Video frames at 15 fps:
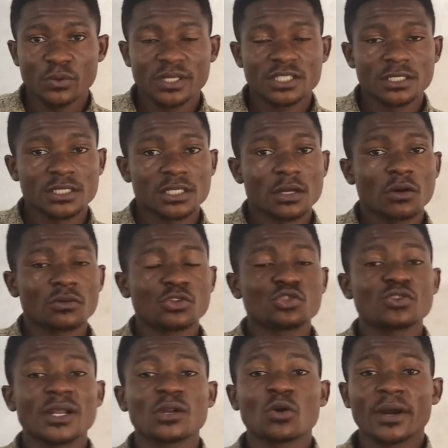which
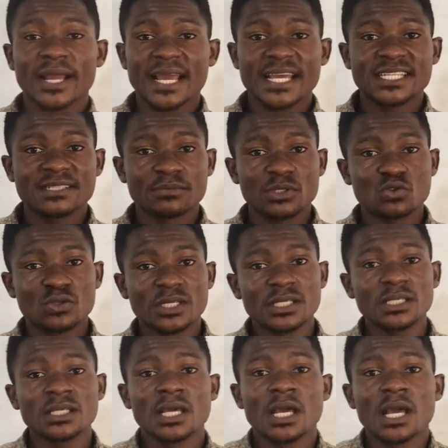usually occurs between